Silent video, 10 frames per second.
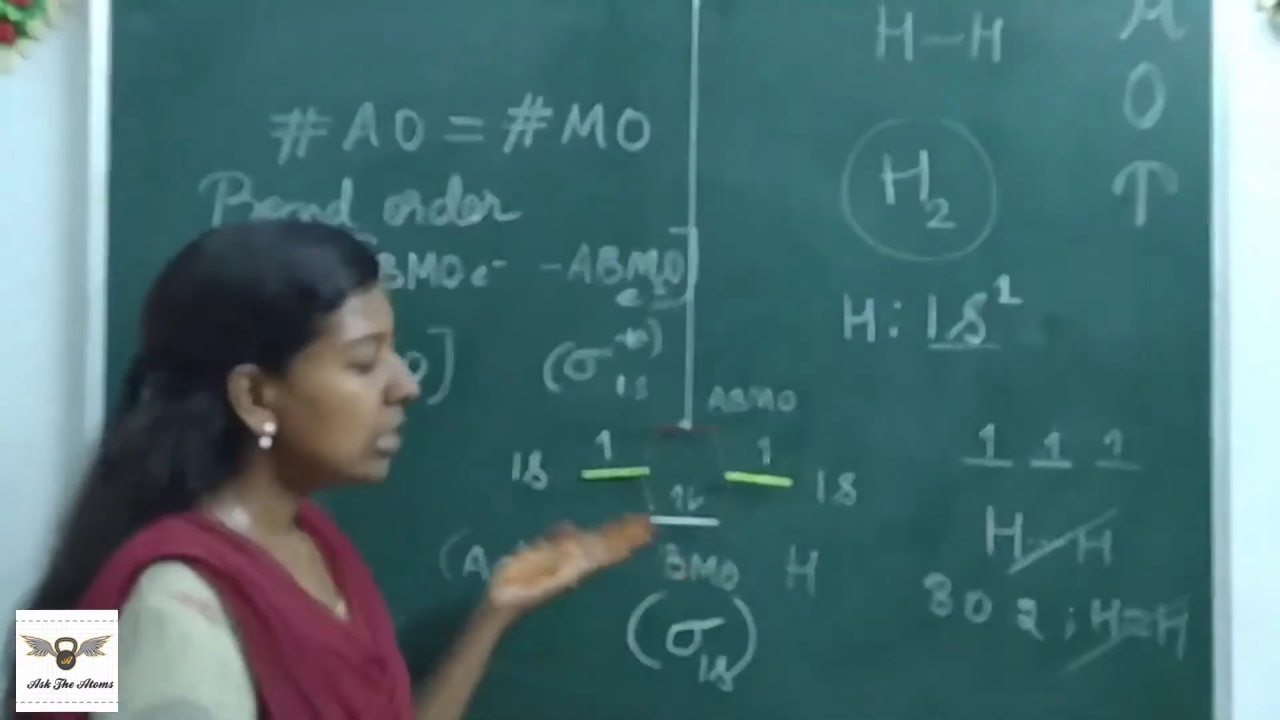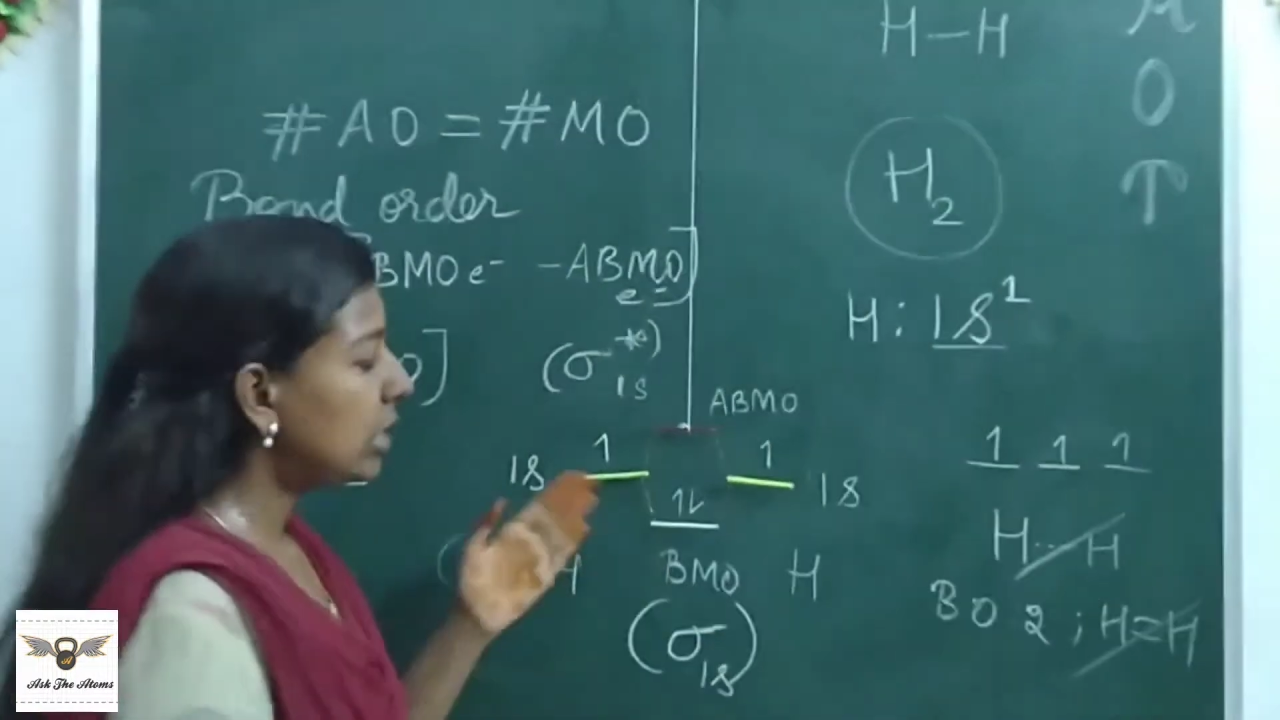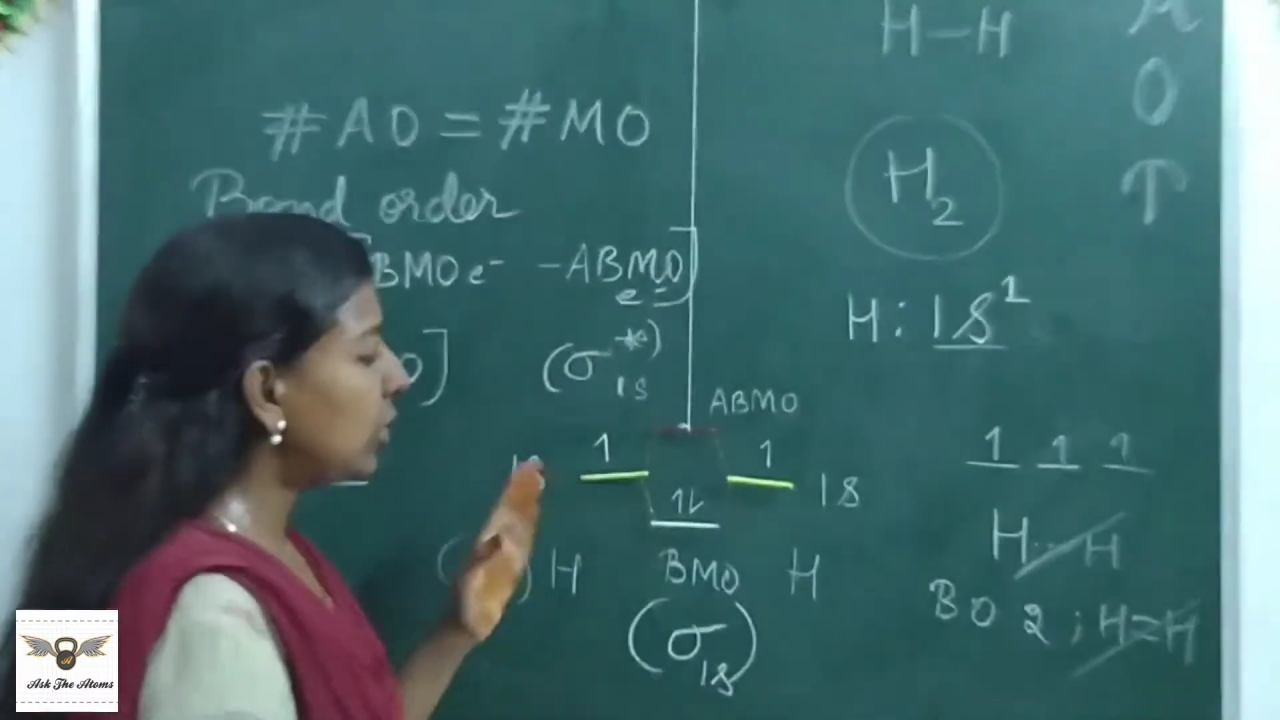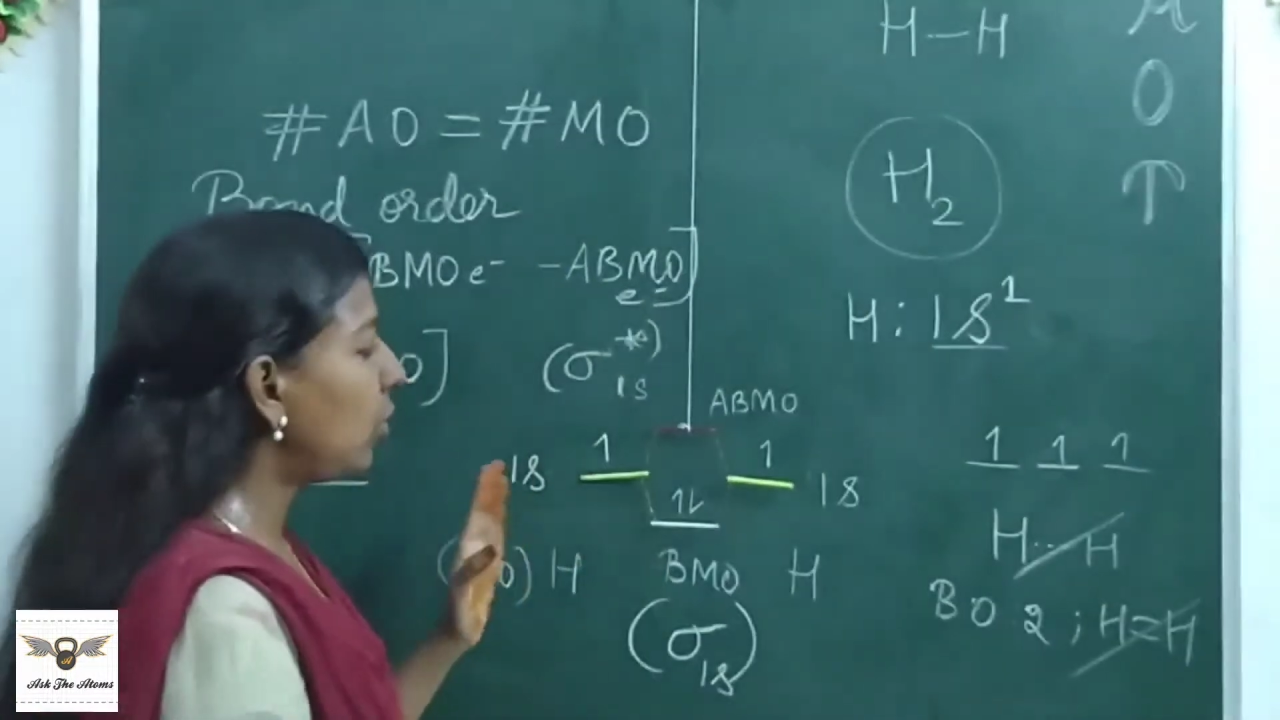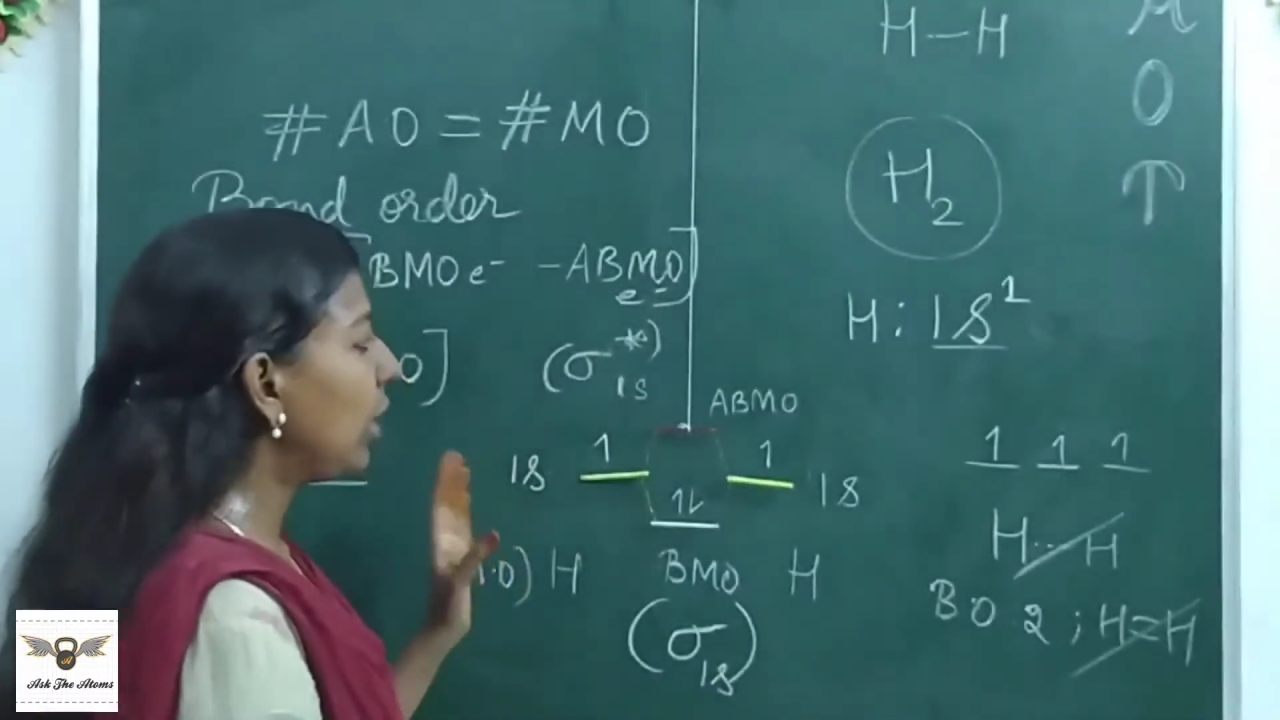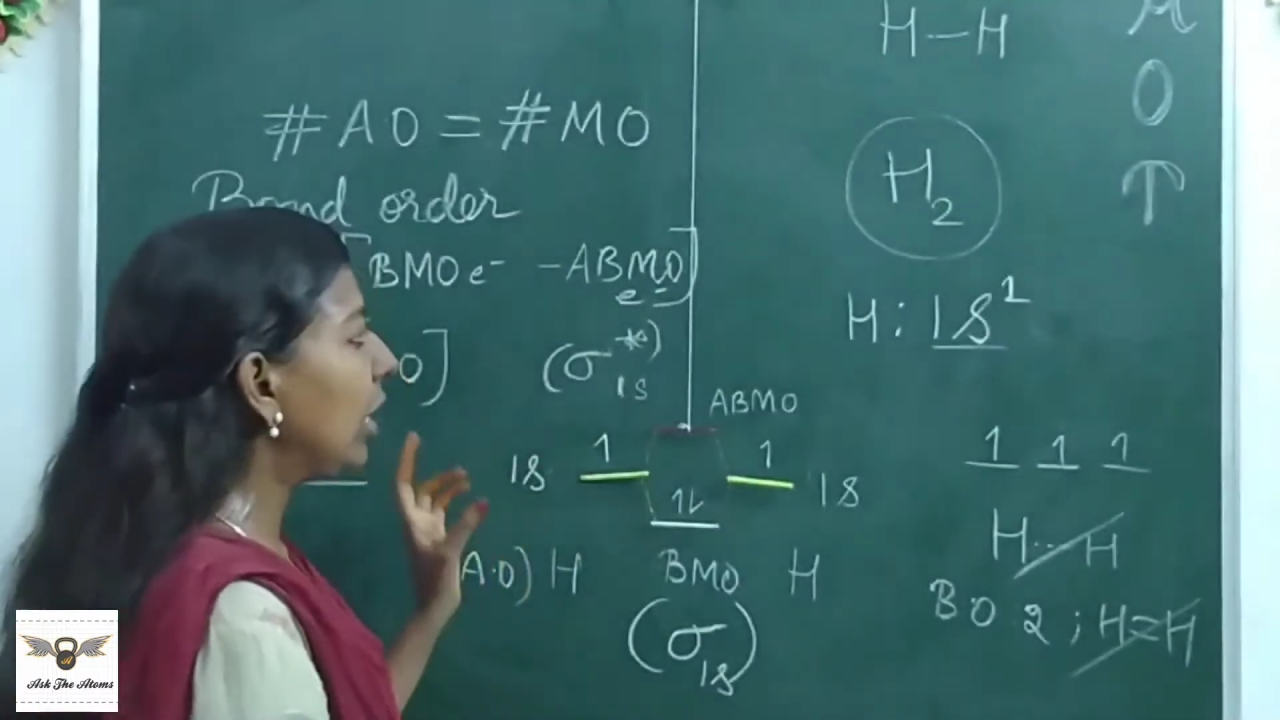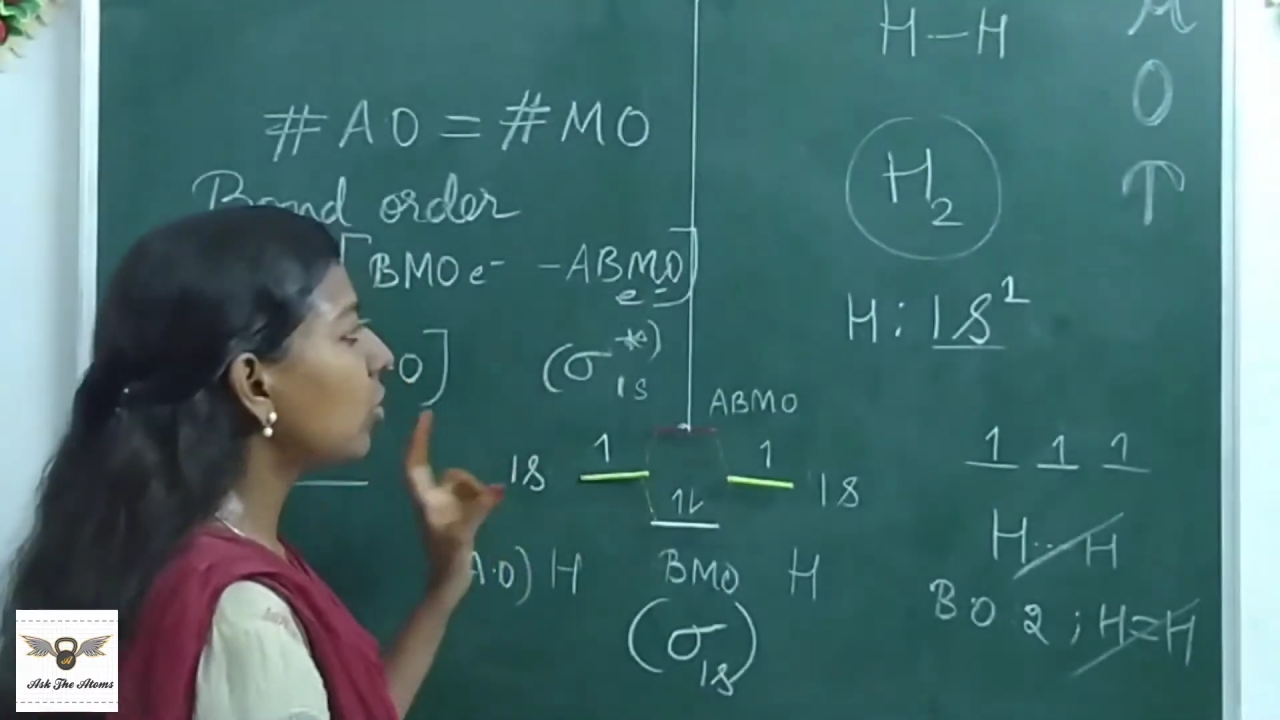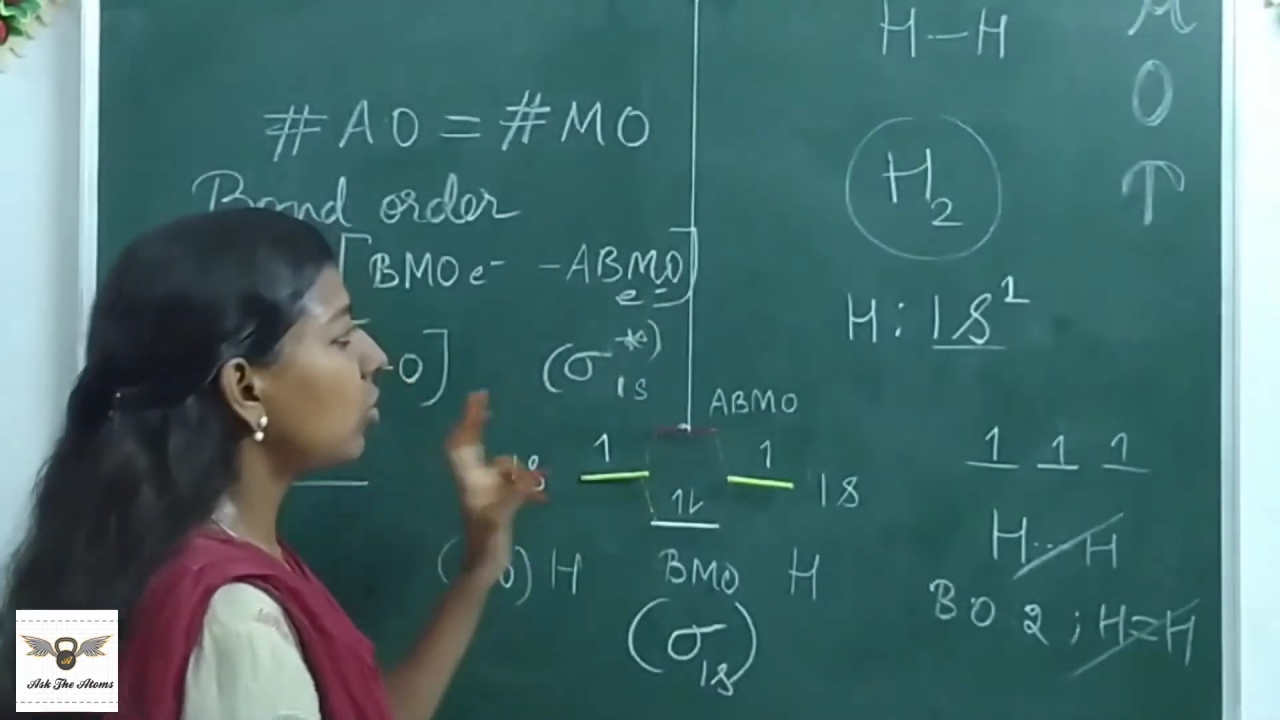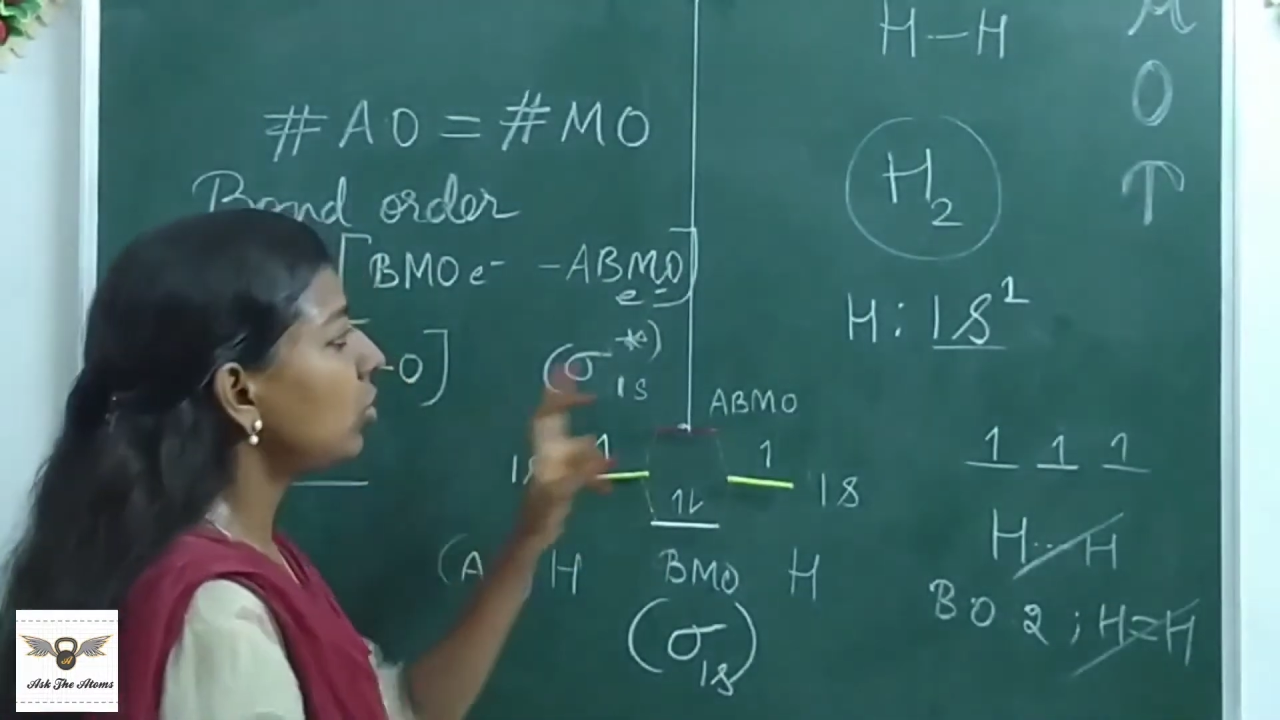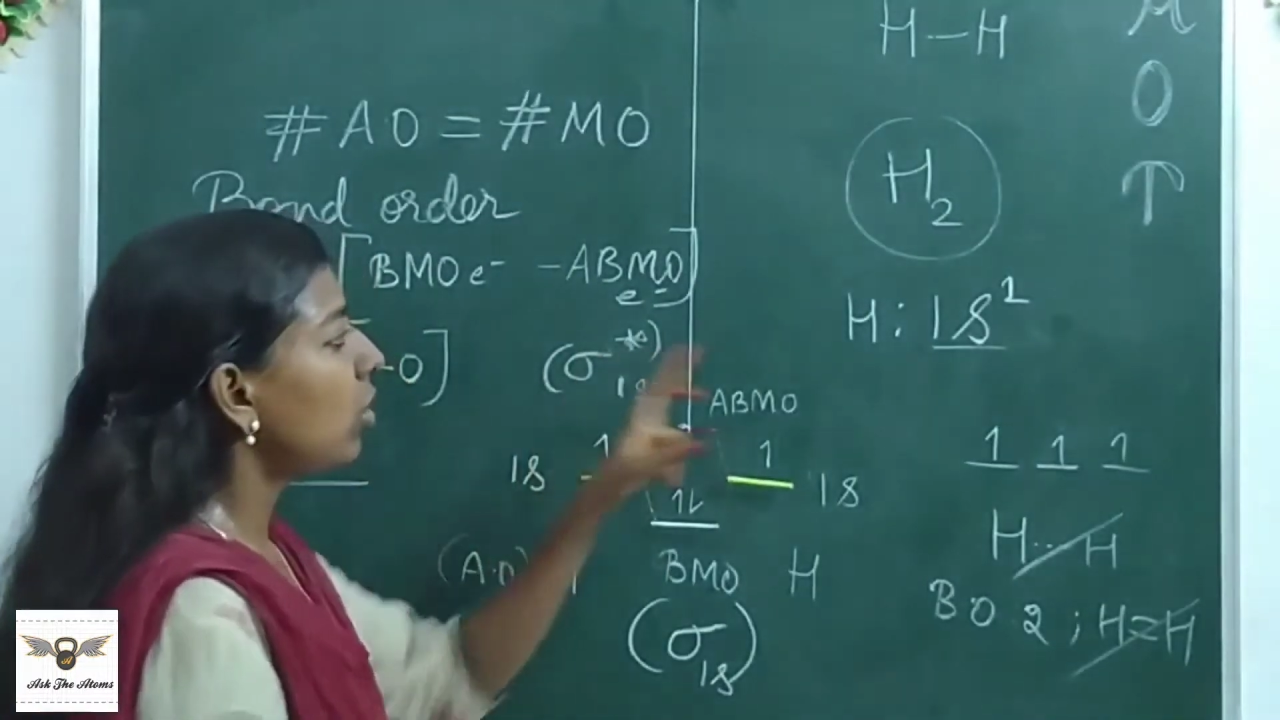See,
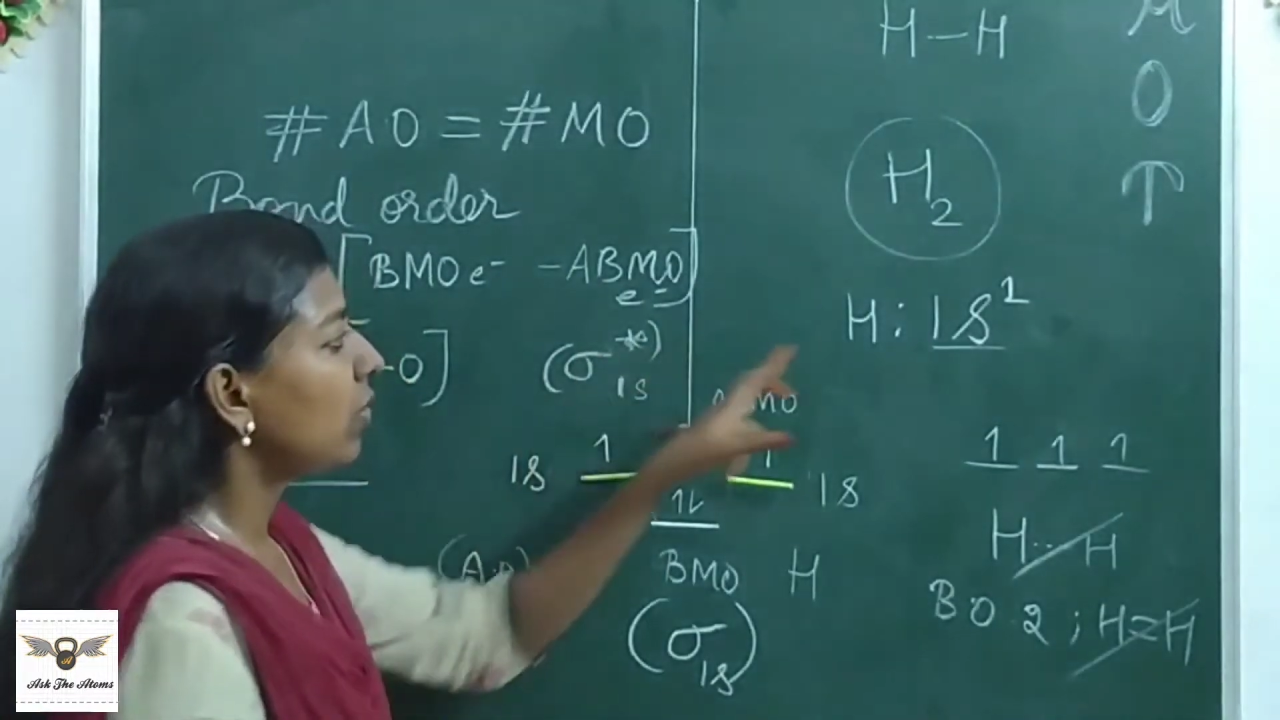electronic